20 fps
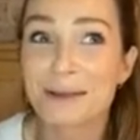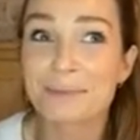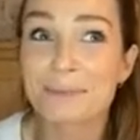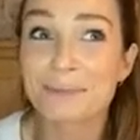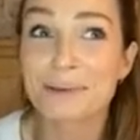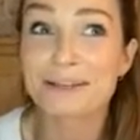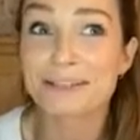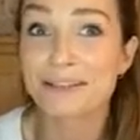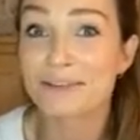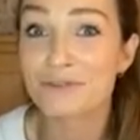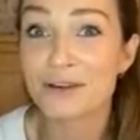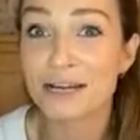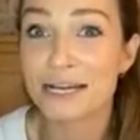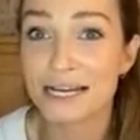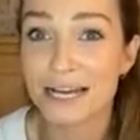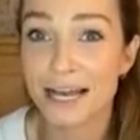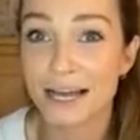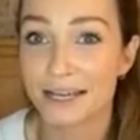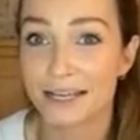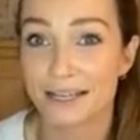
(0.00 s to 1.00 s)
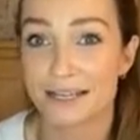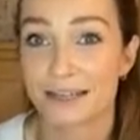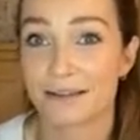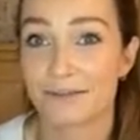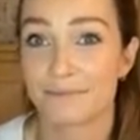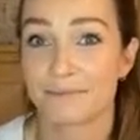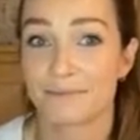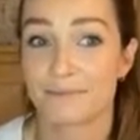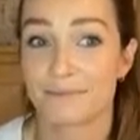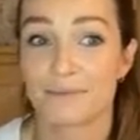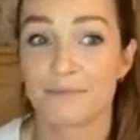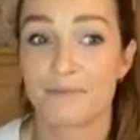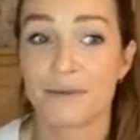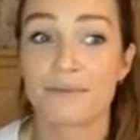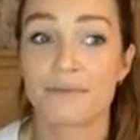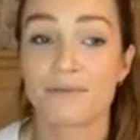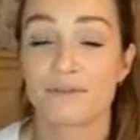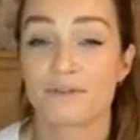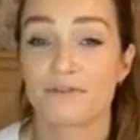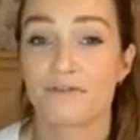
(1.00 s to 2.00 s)
because I'm really lucky that the
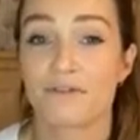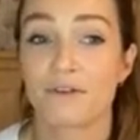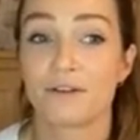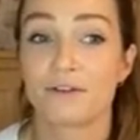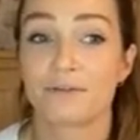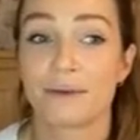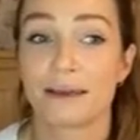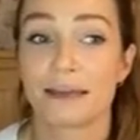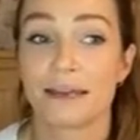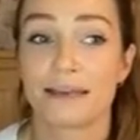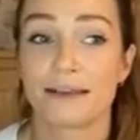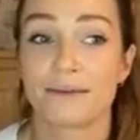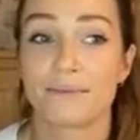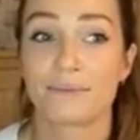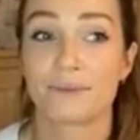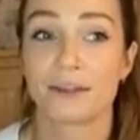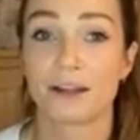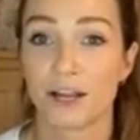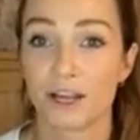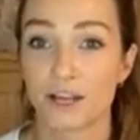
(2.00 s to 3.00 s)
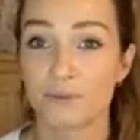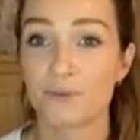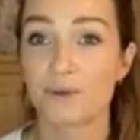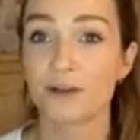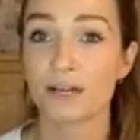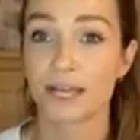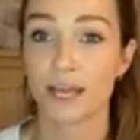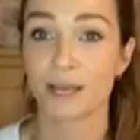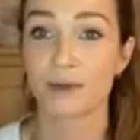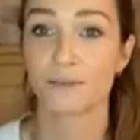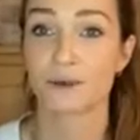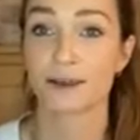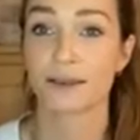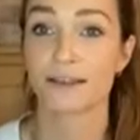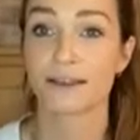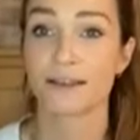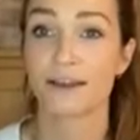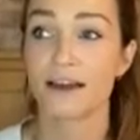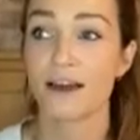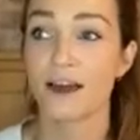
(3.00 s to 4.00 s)
people that follow me and I communicate with
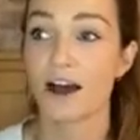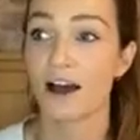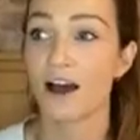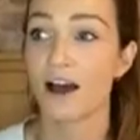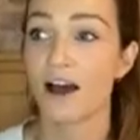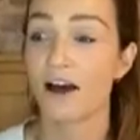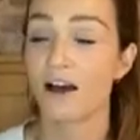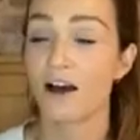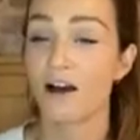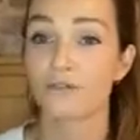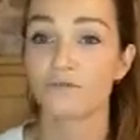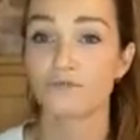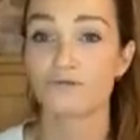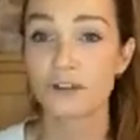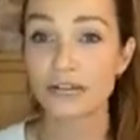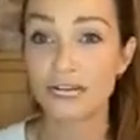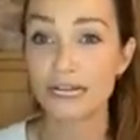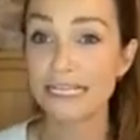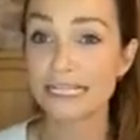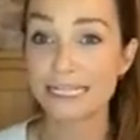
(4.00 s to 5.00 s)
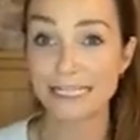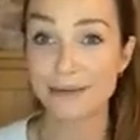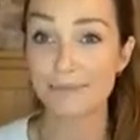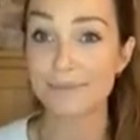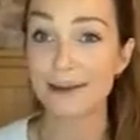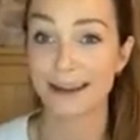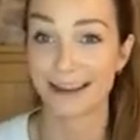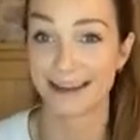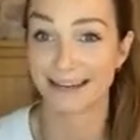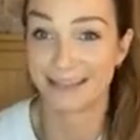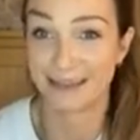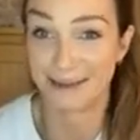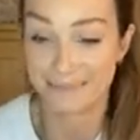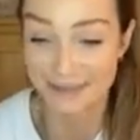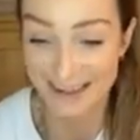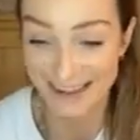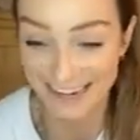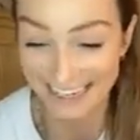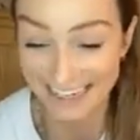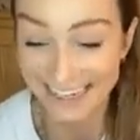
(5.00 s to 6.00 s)
are really similar to
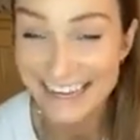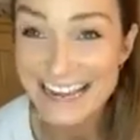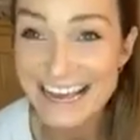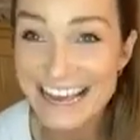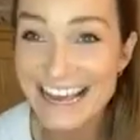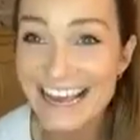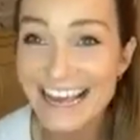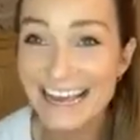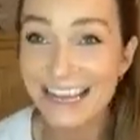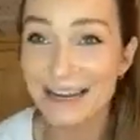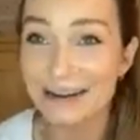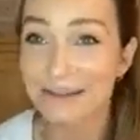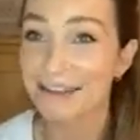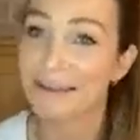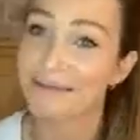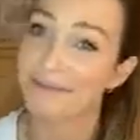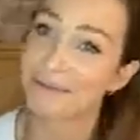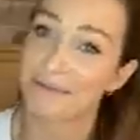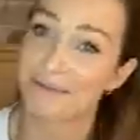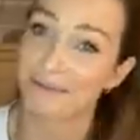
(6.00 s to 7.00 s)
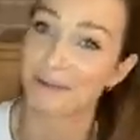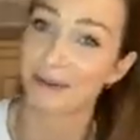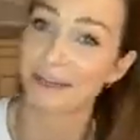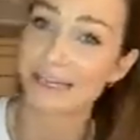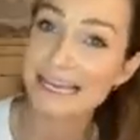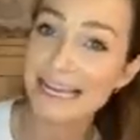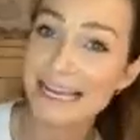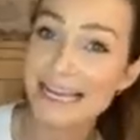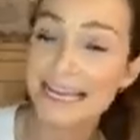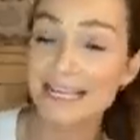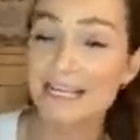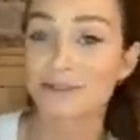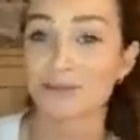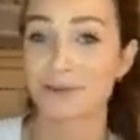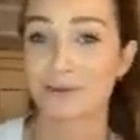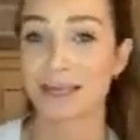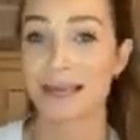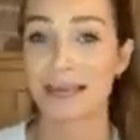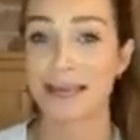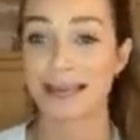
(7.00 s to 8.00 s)
me. You know, they've kids,
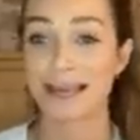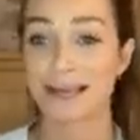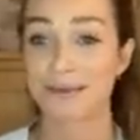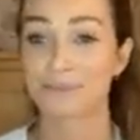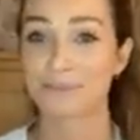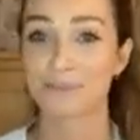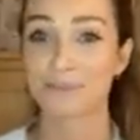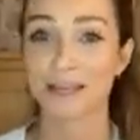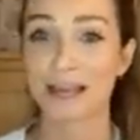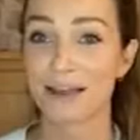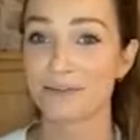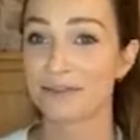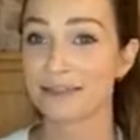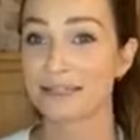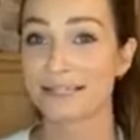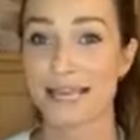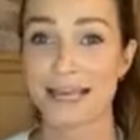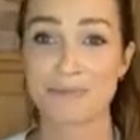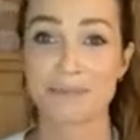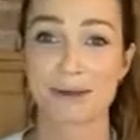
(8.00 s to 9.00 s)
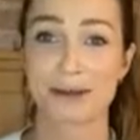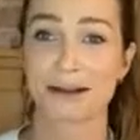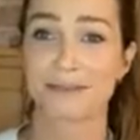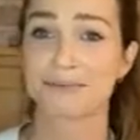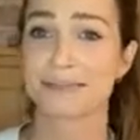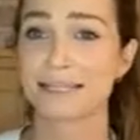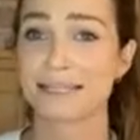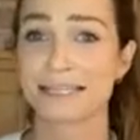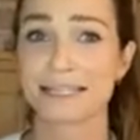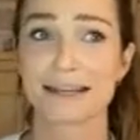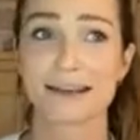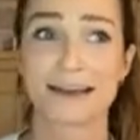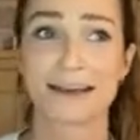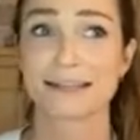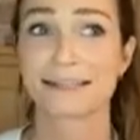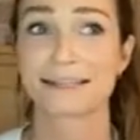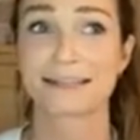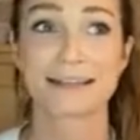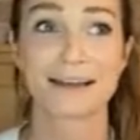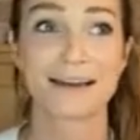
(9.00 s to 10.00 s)
or you have the same kind of
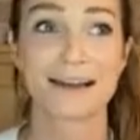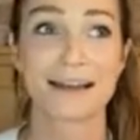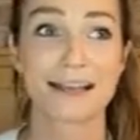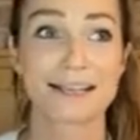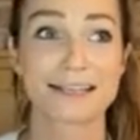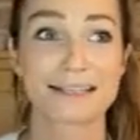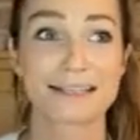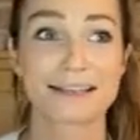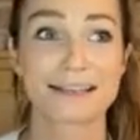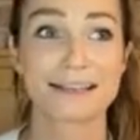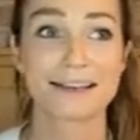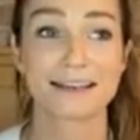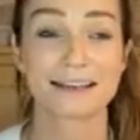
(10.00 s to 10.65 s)
dislikes and likes.